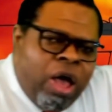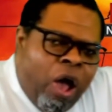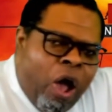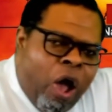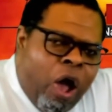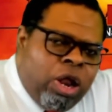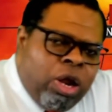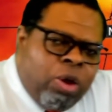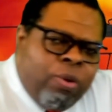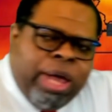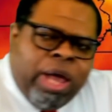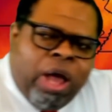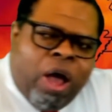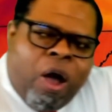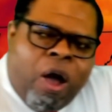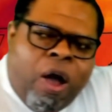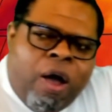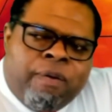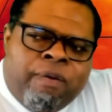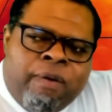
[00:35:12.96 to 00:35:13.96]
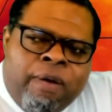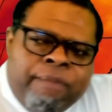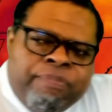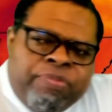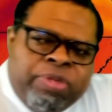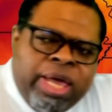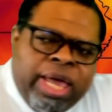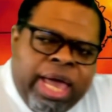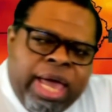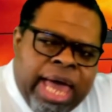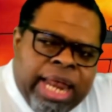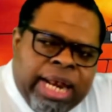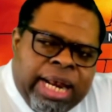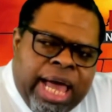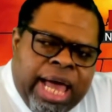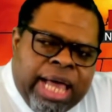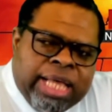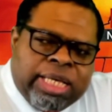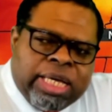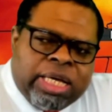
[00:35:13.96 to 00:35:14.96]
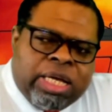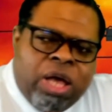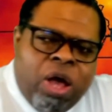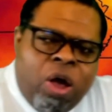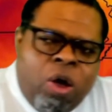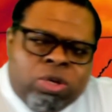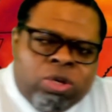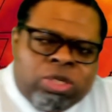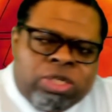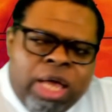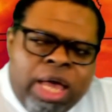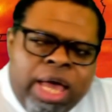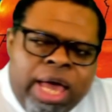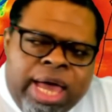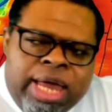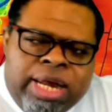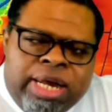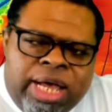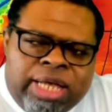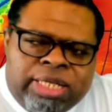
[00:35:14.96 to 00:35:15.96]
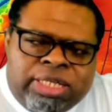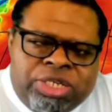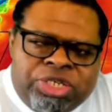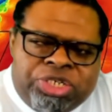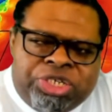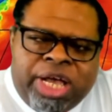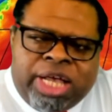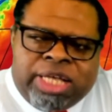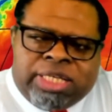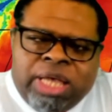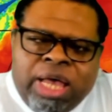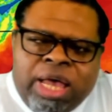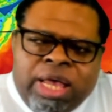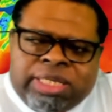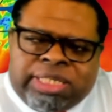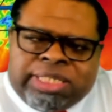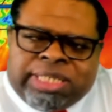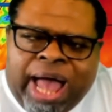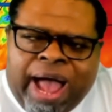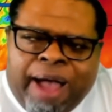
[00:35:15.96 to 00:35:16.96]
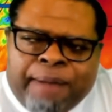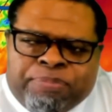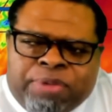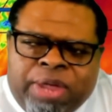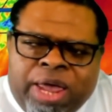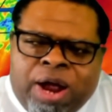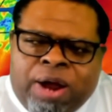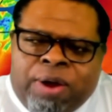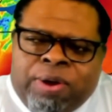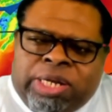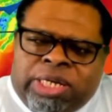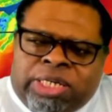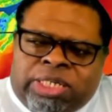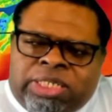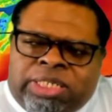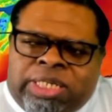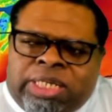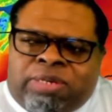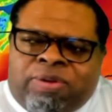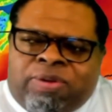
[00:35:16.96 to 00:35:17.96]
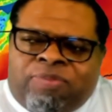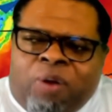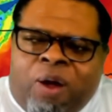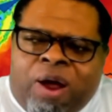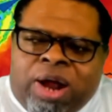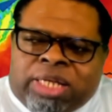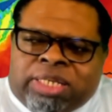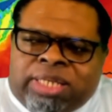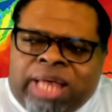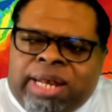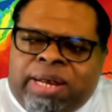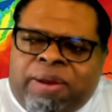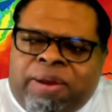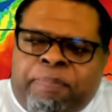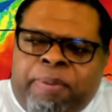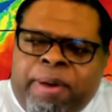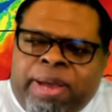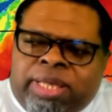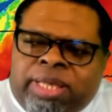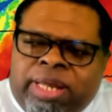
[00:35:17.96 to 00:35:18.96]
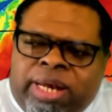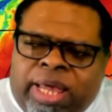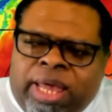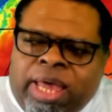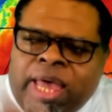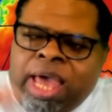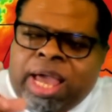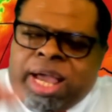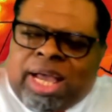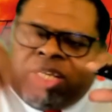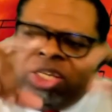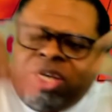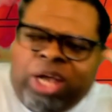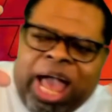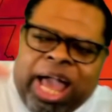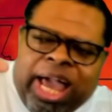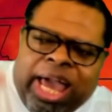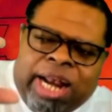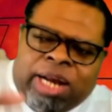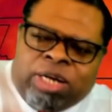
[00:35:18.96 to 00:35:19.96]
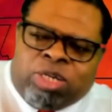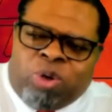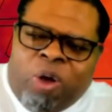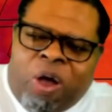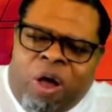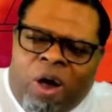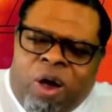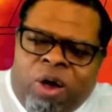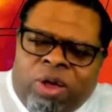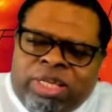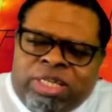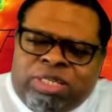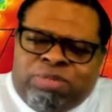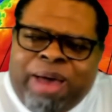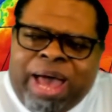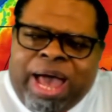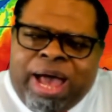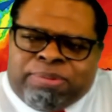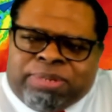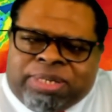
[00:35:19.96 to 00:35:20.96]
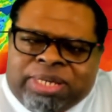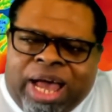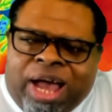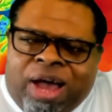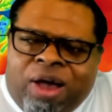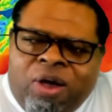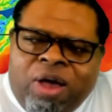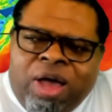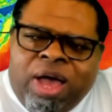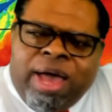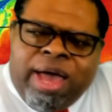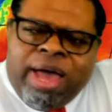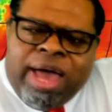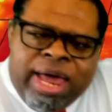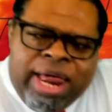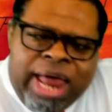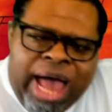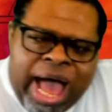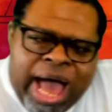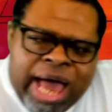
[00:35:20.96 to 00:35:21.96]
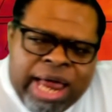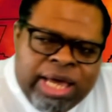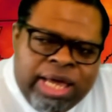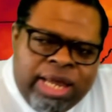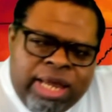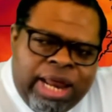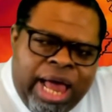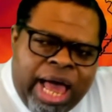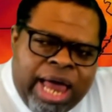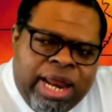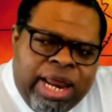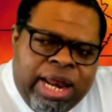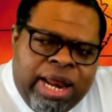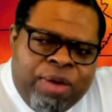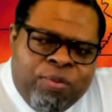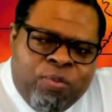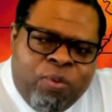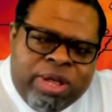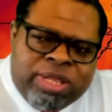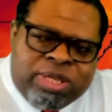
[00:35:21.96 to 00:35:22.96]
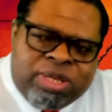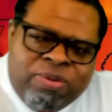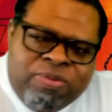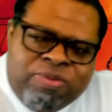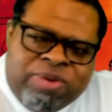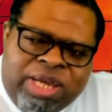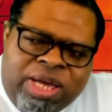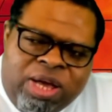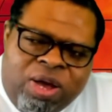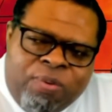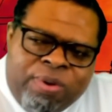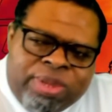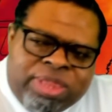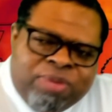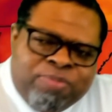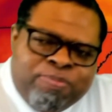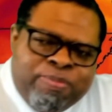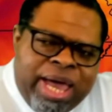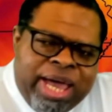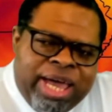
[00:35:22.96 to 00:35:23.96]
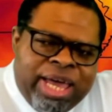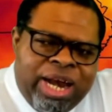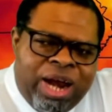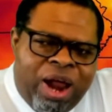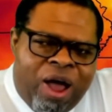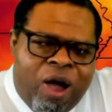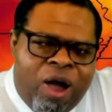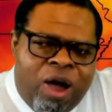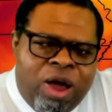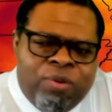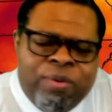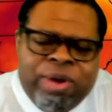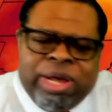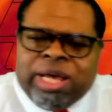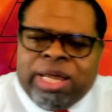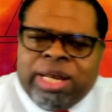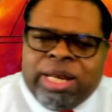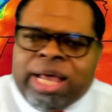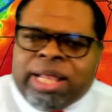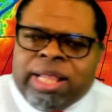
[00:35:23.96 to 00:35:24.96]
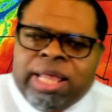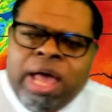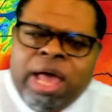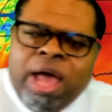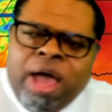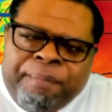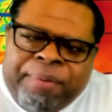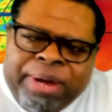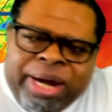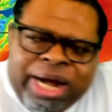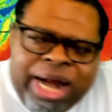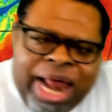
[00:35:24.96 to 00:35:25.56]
all the way off the Atlantic coast. It doesn't just stop there. This is just as far as I depicted it, because I got to draw all these maps now, and I didn't want to deal with making it all the way connected, but it